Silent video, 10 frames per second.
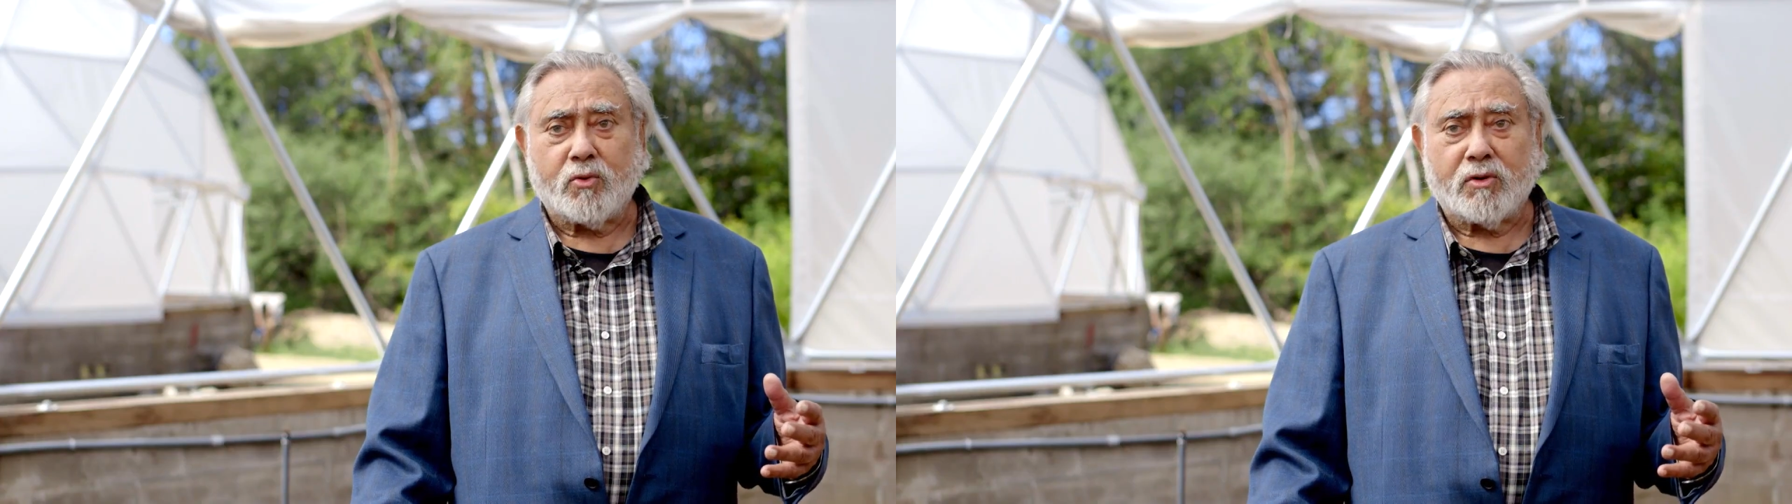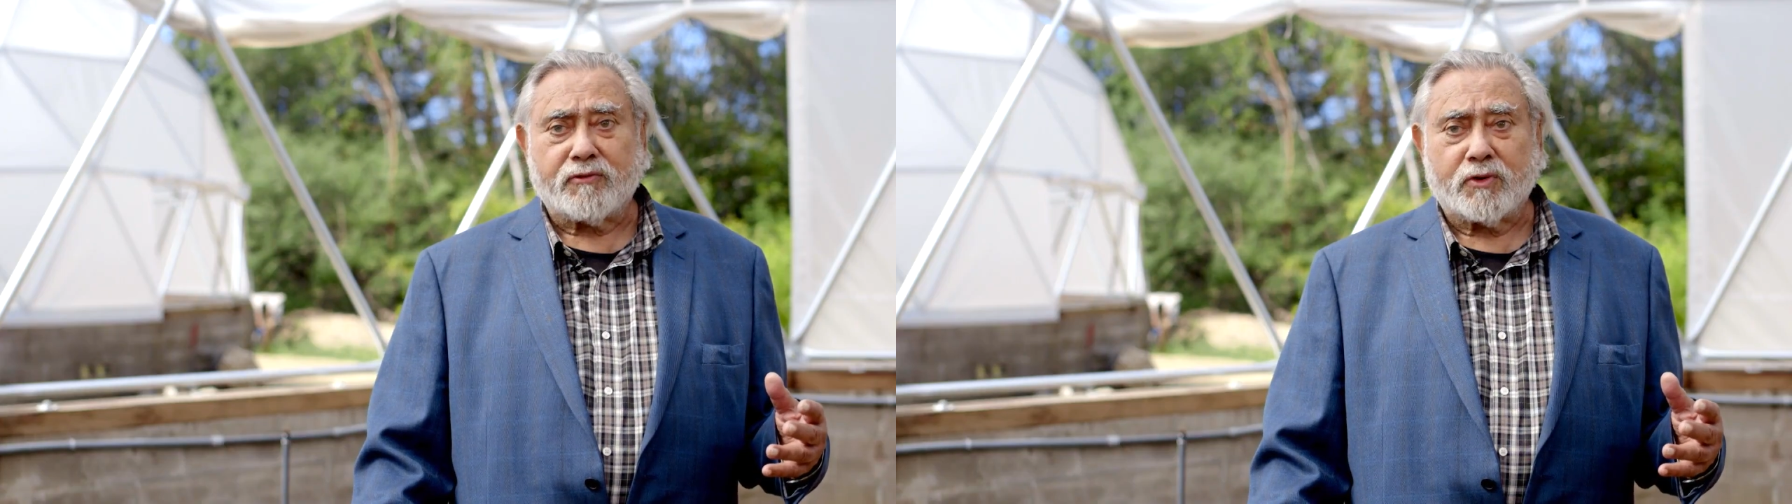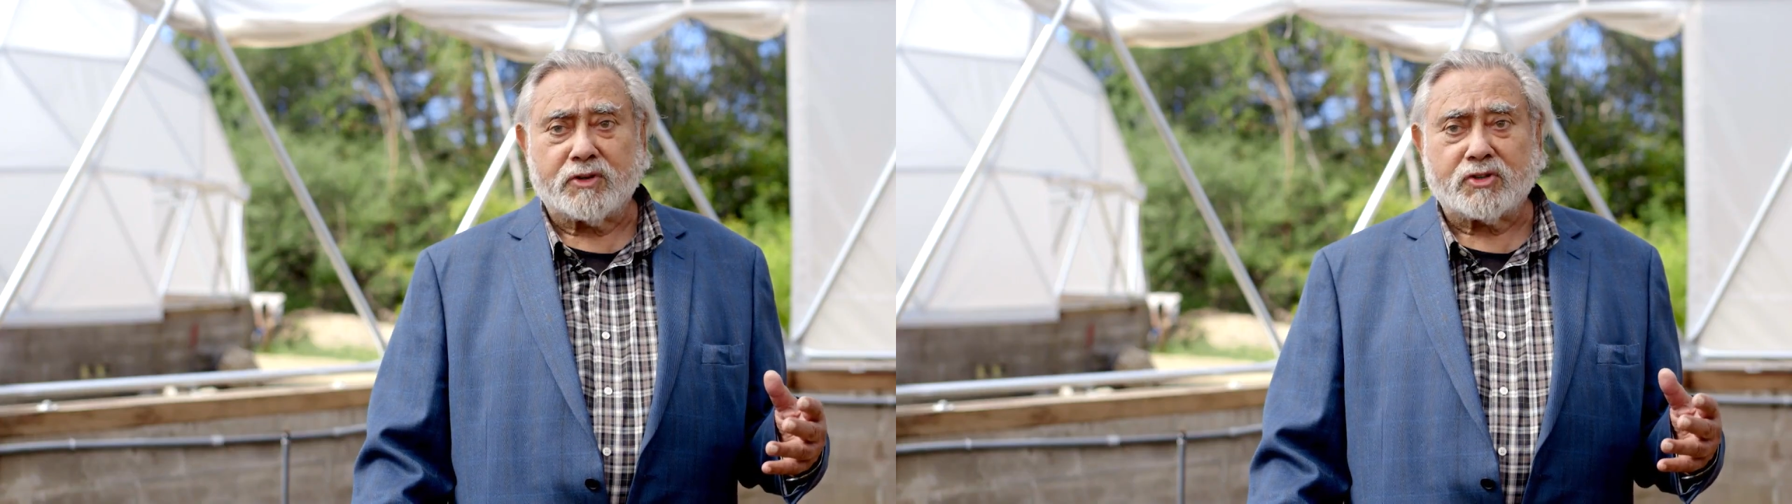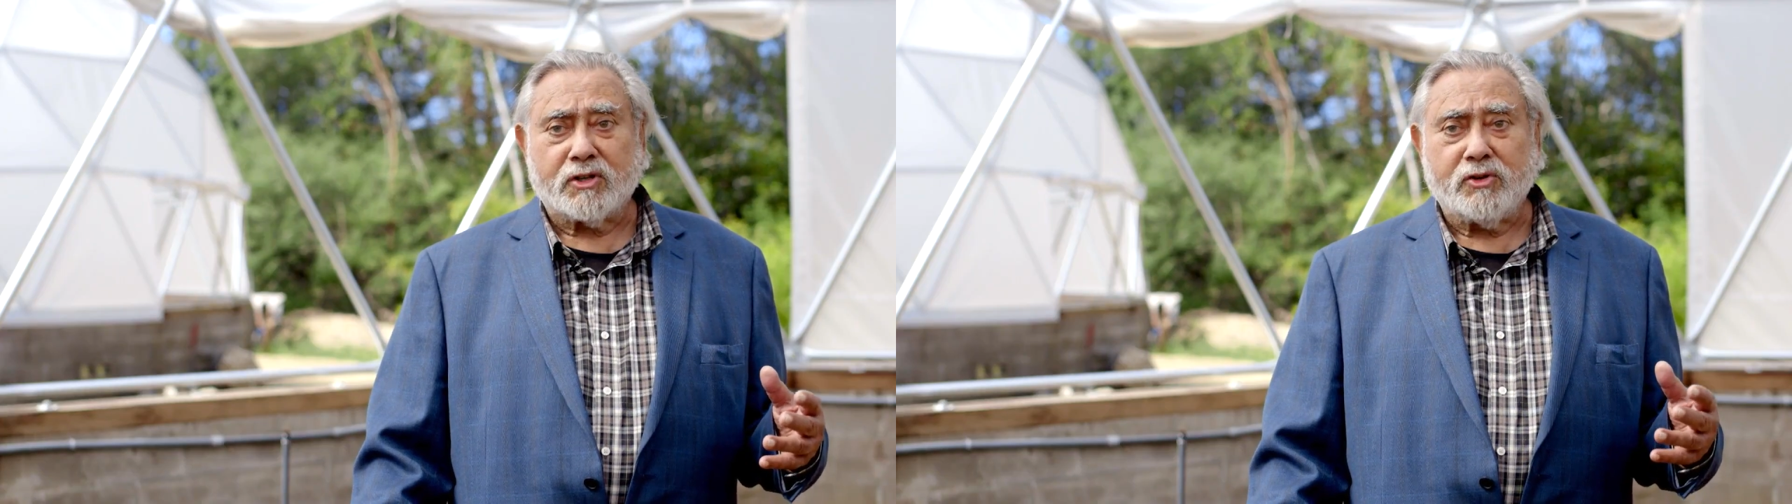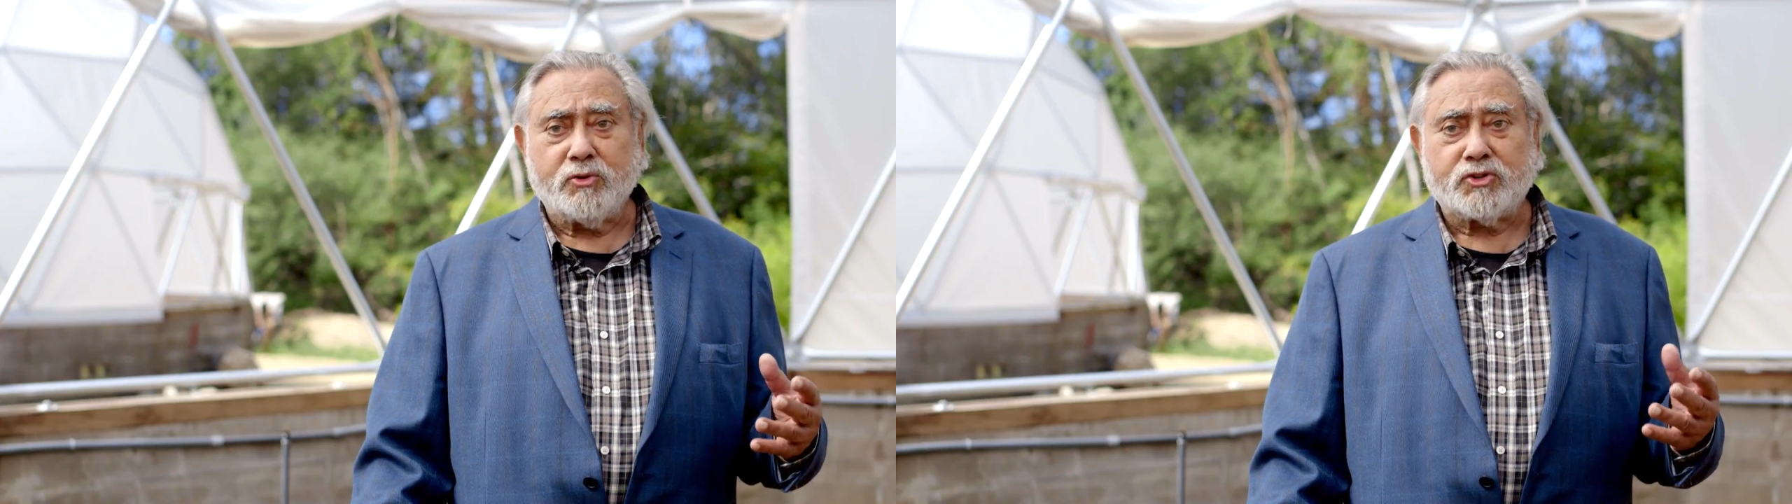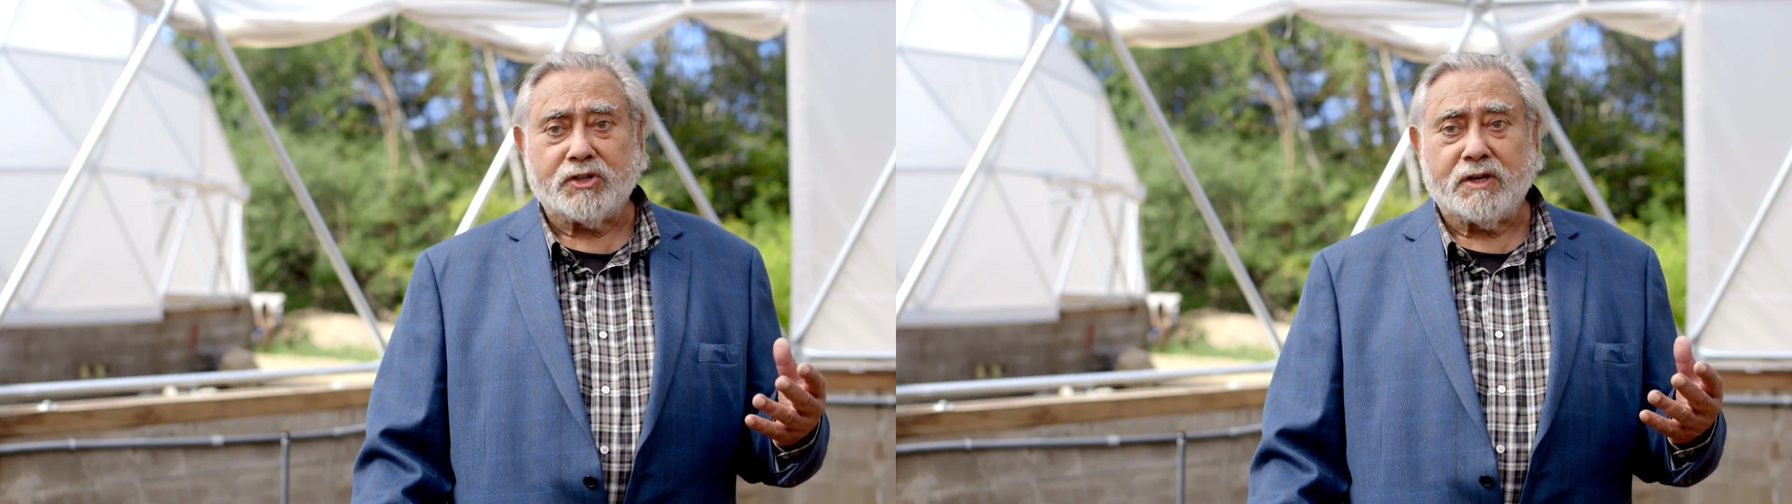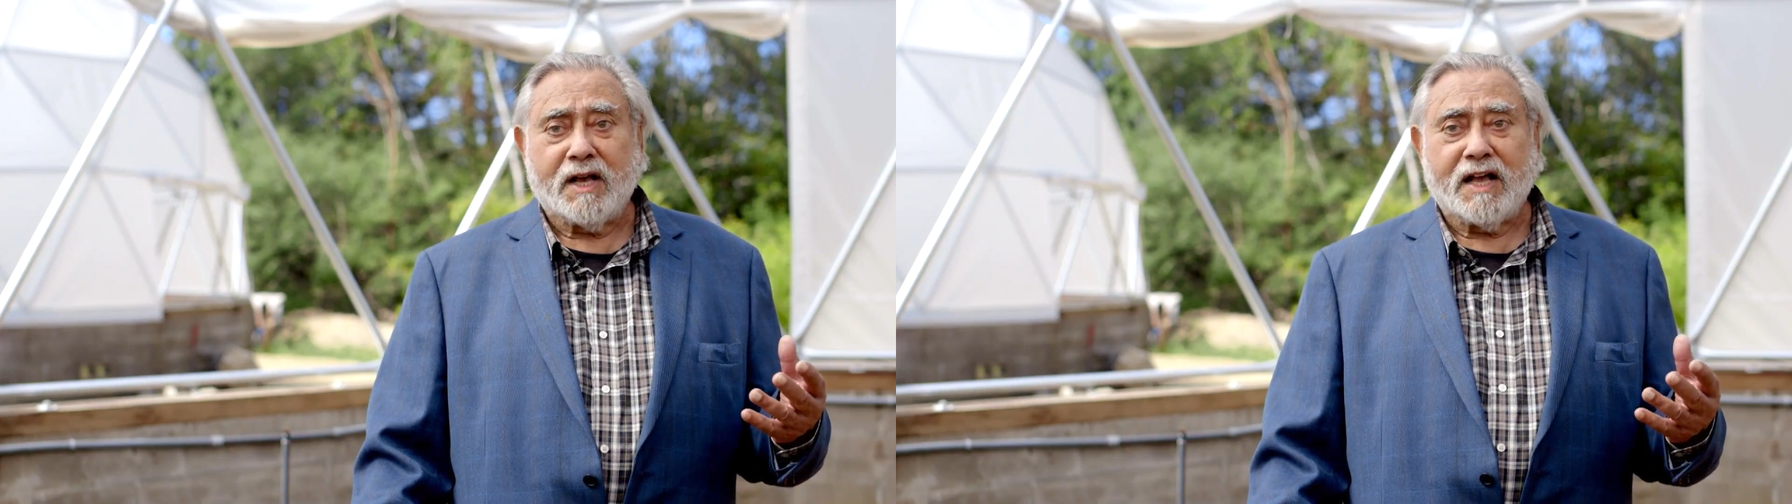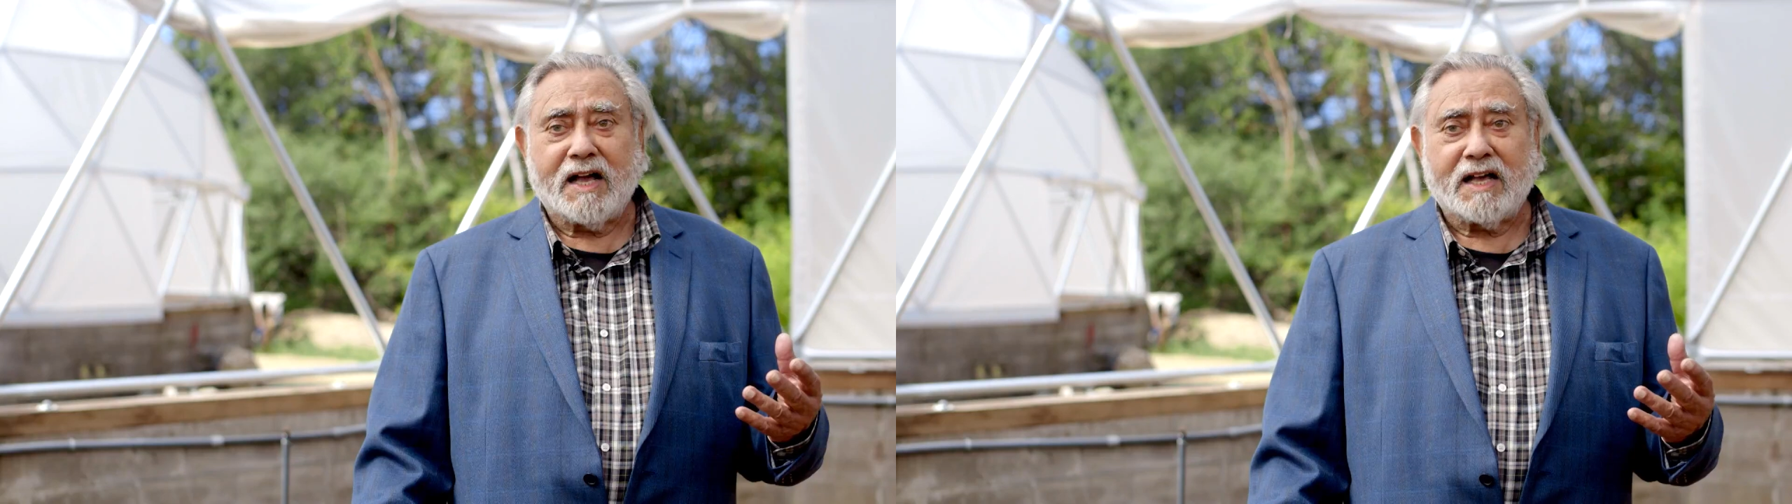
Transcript: offer a solution